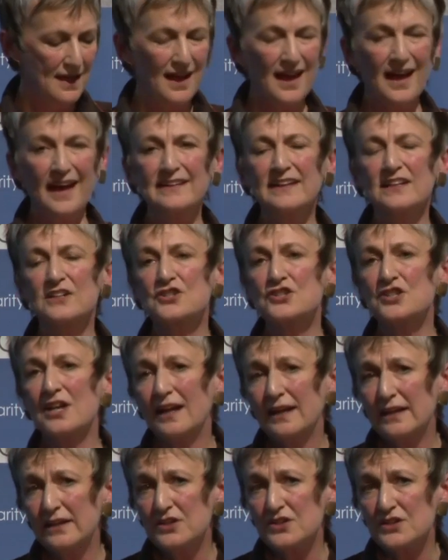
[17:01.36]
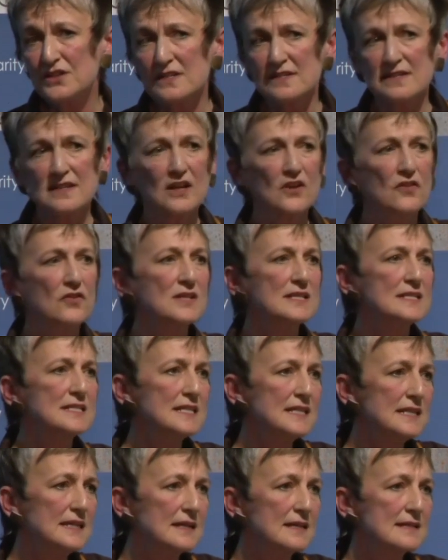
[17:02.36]
And it challenges, it
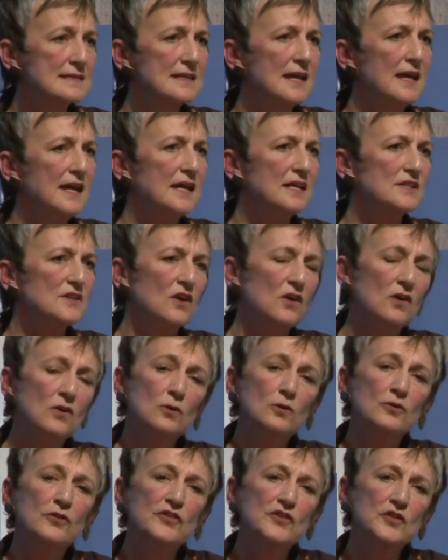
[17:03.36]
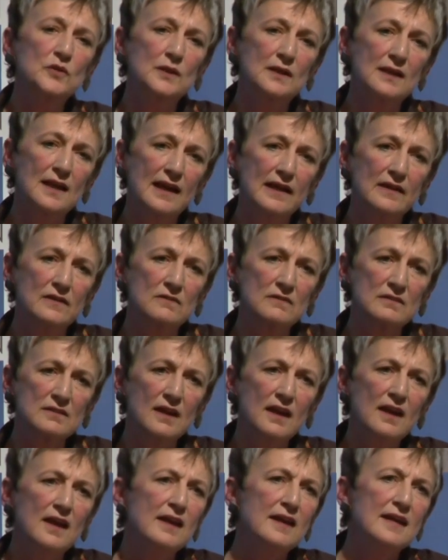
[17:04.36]
critiques, it holds to account.
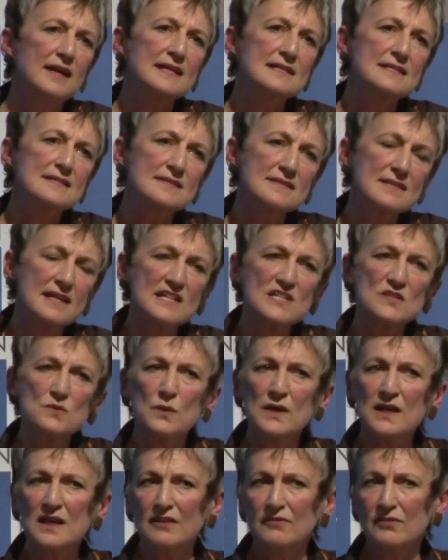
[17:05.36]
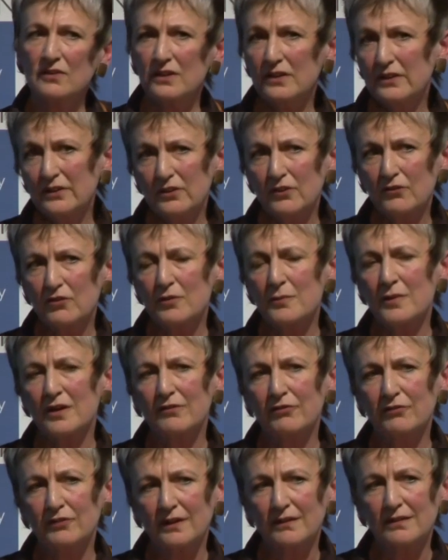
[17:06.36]
It says we have learnt from our
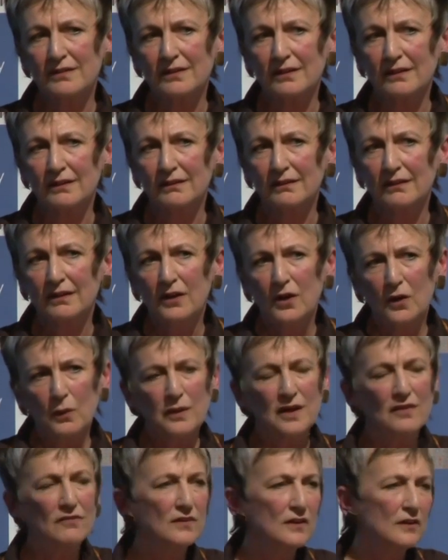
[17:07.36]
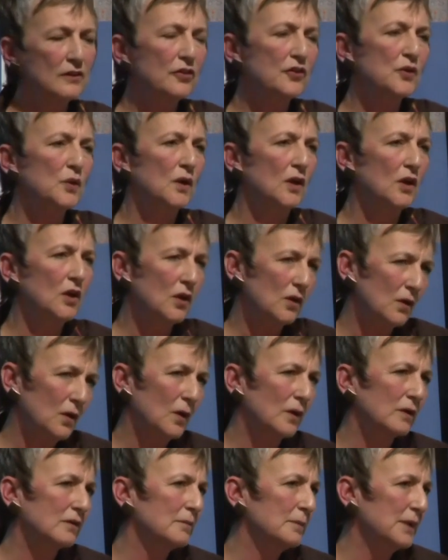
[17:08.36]
funding. We have learnt through our
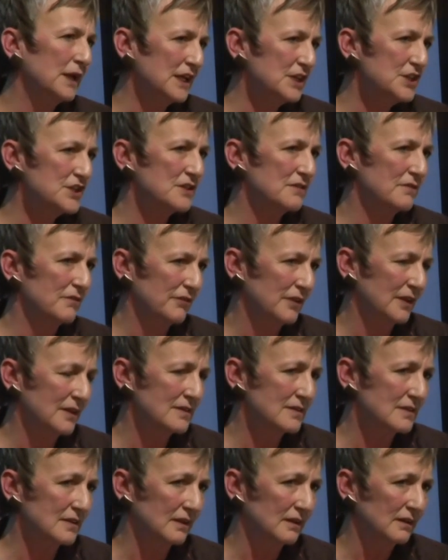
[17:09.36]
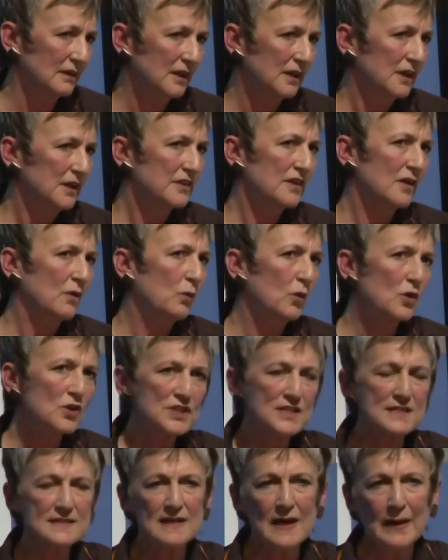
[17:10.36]
long and patient funding that
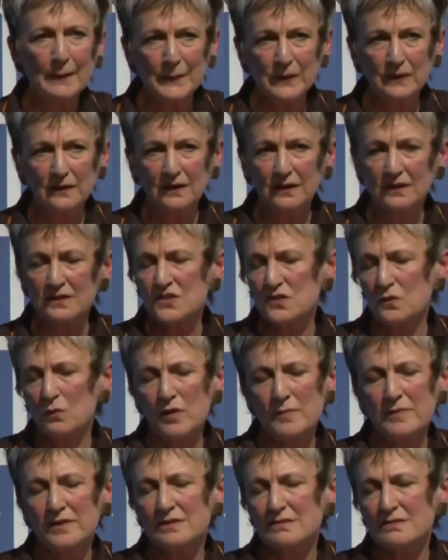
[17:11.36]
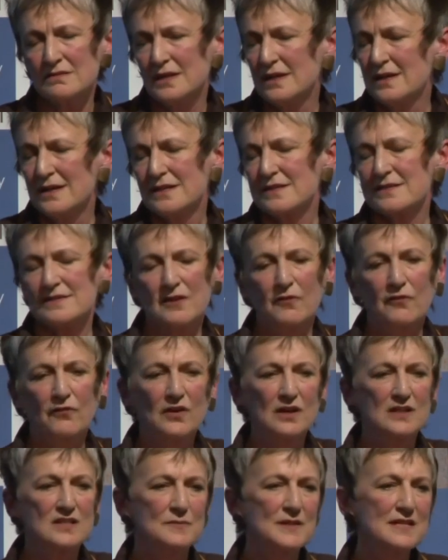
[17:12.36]
what is happening to women
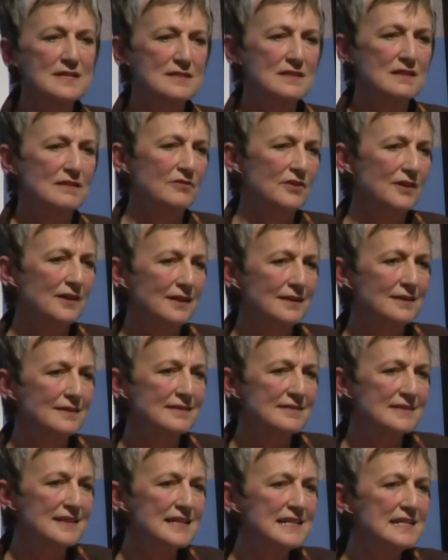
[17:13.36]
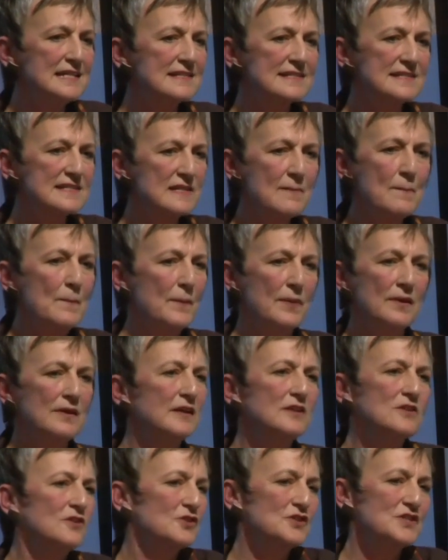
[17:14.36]
suffering domestic violence is
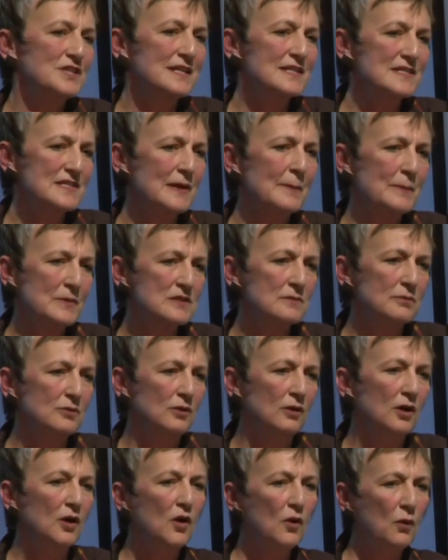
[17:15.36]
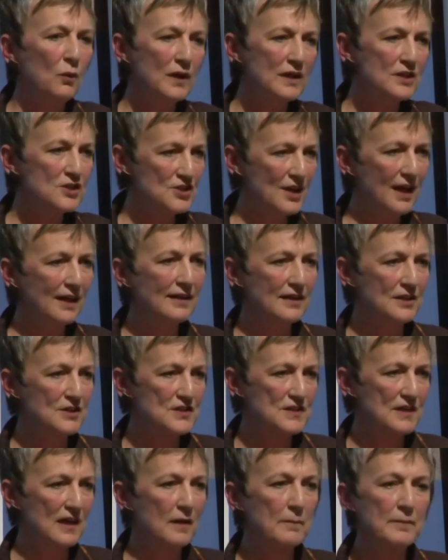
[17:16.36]
simply not acceptable. We
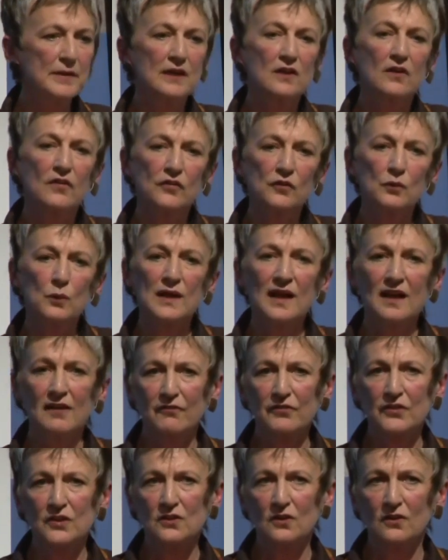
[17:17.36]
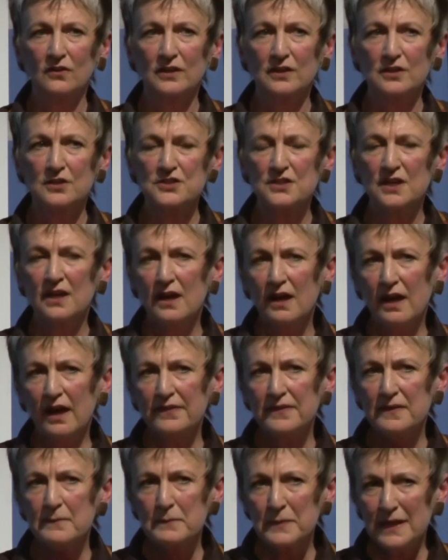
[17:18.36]
challenge that because we have the knowledge.
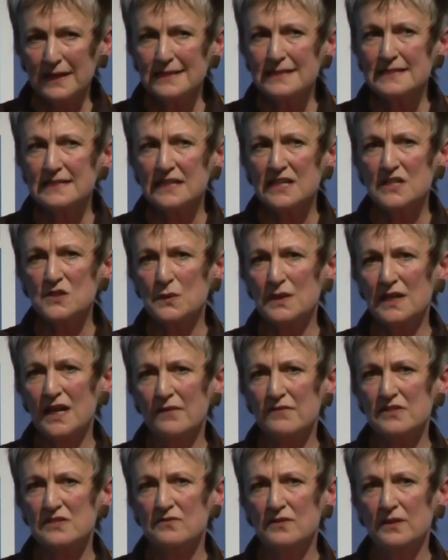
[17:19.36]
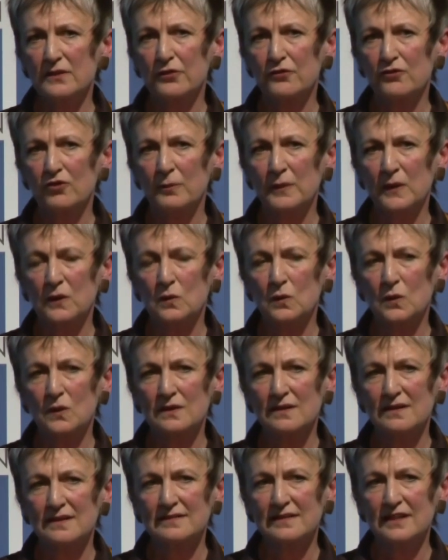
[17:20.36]
And the mandate we have as philanthropic
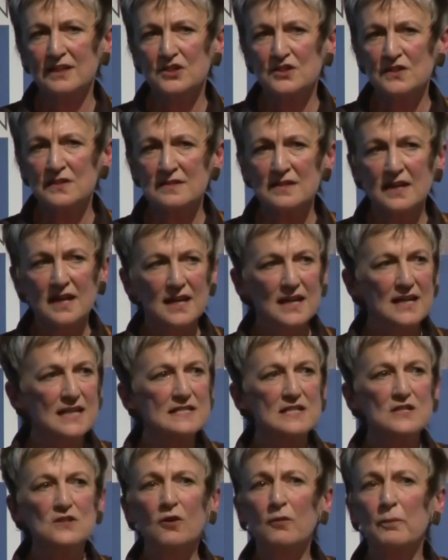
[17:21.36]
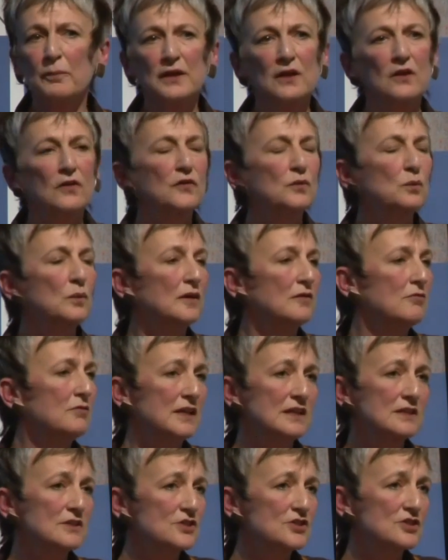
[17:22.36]
organisations is not because we're
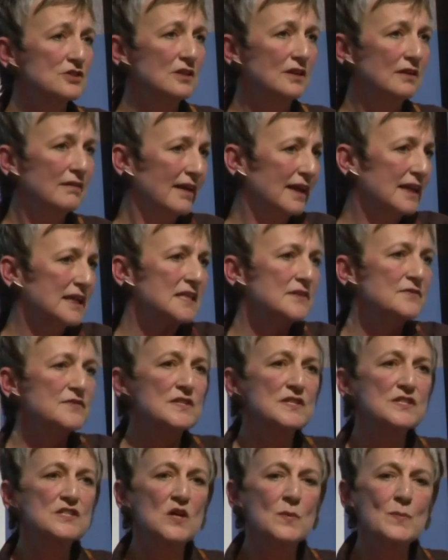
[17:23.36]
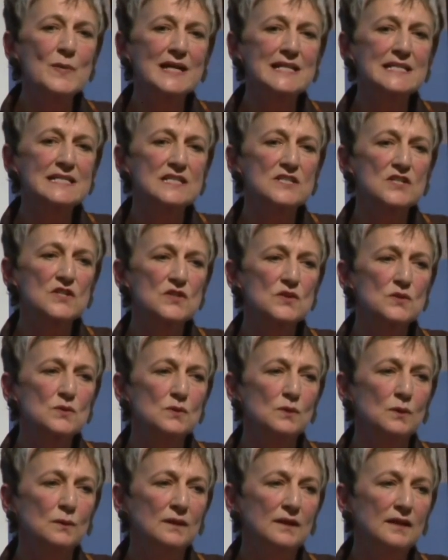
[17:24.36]
rich. That gives us no mandate at
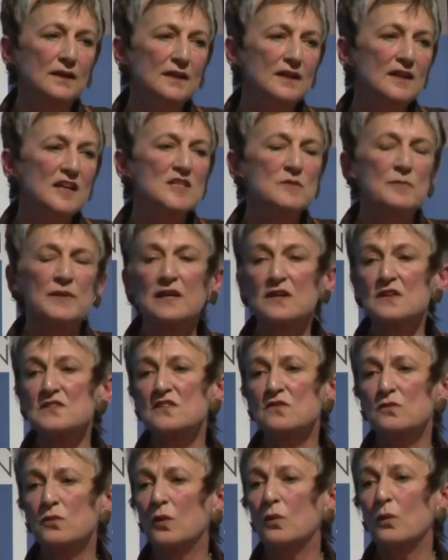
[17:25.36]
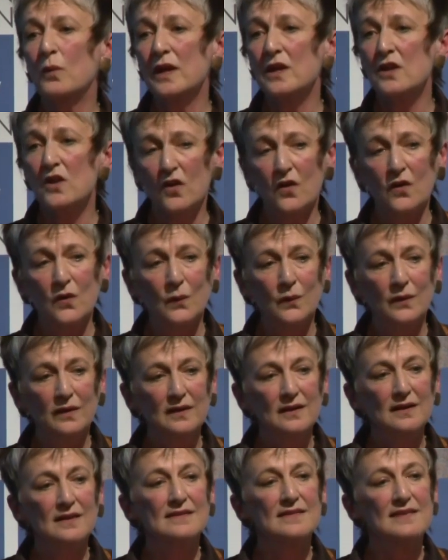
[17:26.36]
all. It's because of what we know.
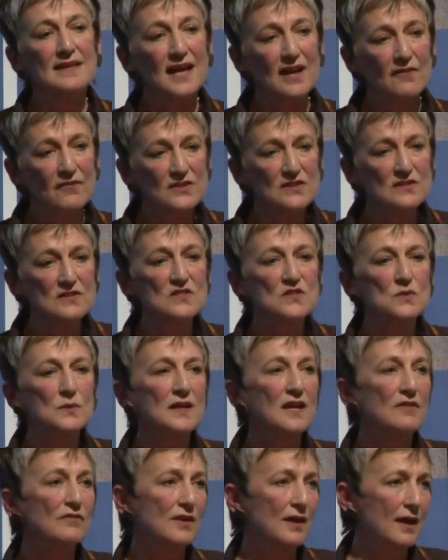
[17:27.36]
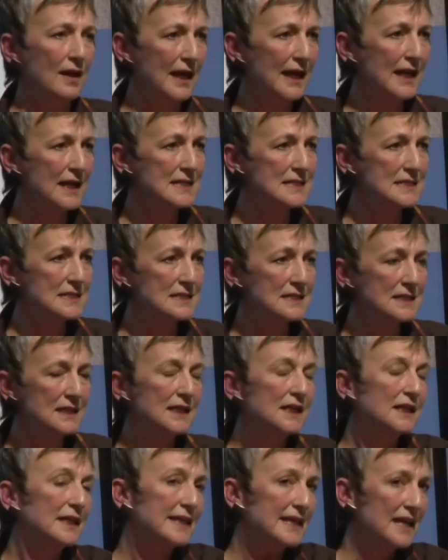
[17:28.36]
It's the evidence we have collected.
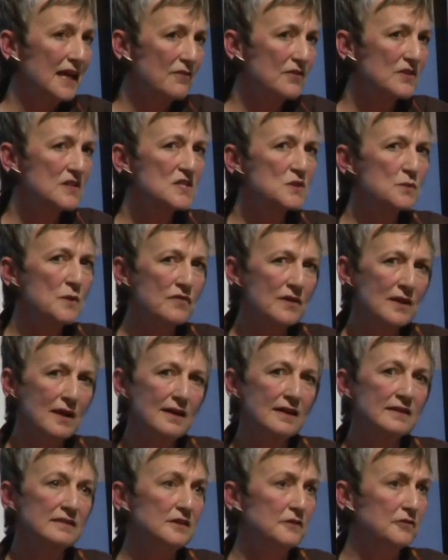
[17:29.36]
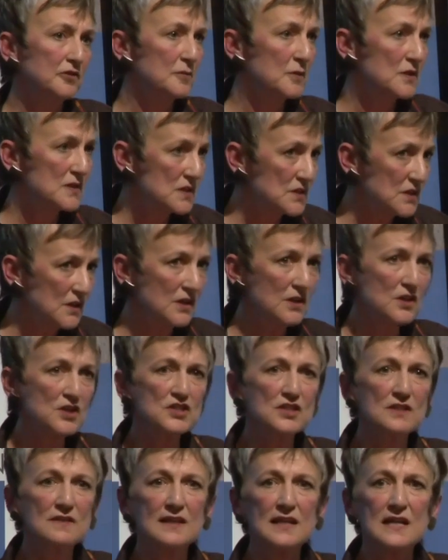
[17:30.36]
The evidence we've collected from
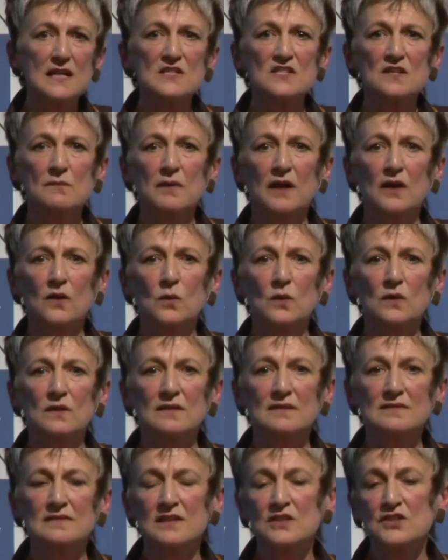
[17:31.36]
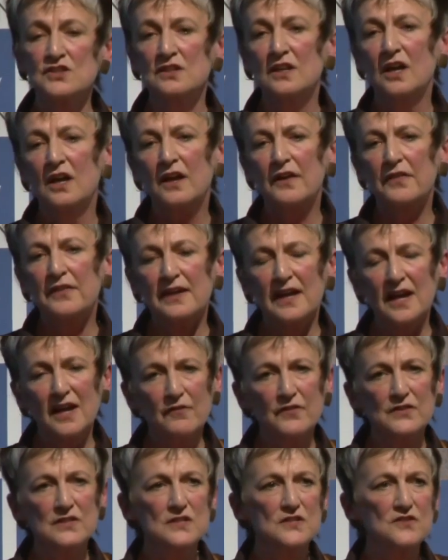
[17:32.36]
research in the case of my organisation, the
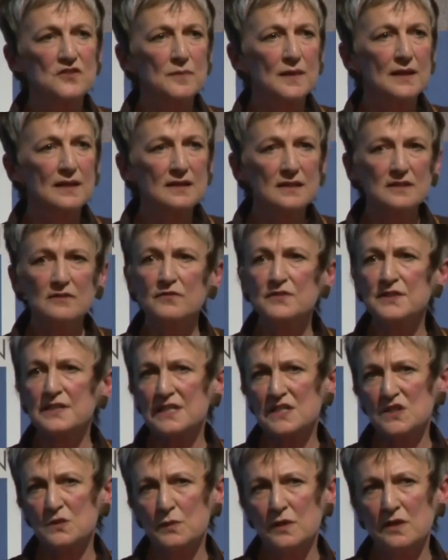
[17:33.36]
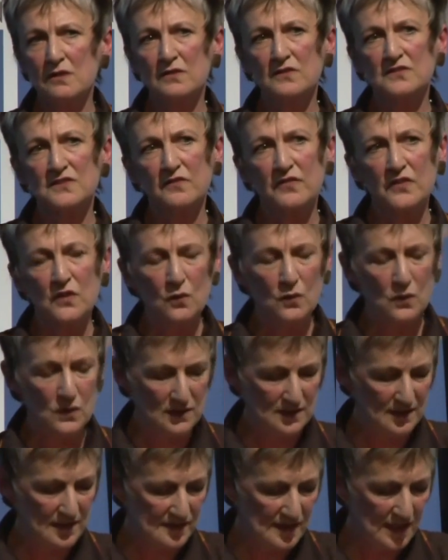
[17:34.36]
evidence from the lived experience of the
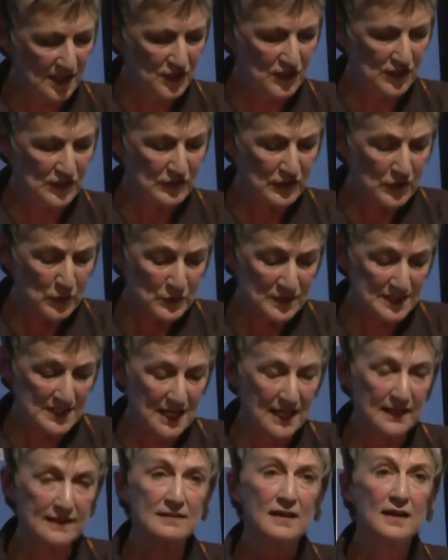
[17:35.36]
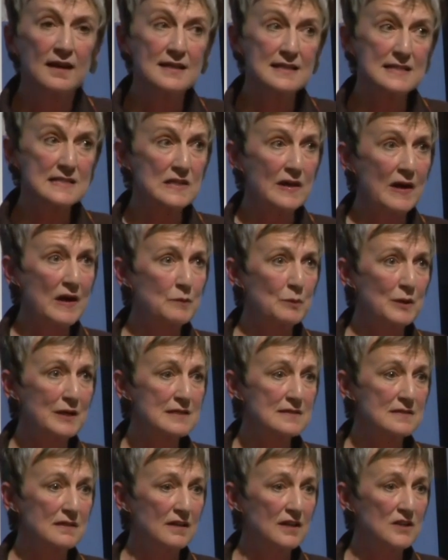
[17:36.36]
organisations you stand side by
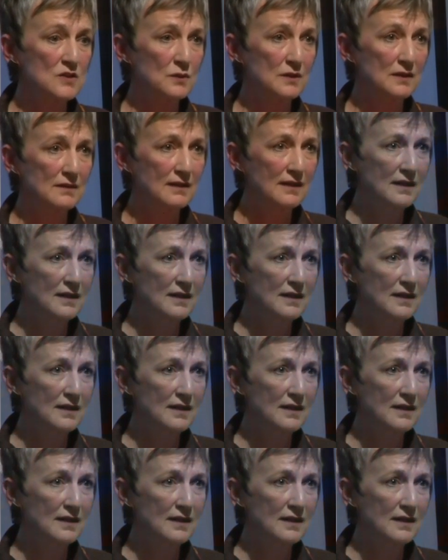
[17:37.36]
side with.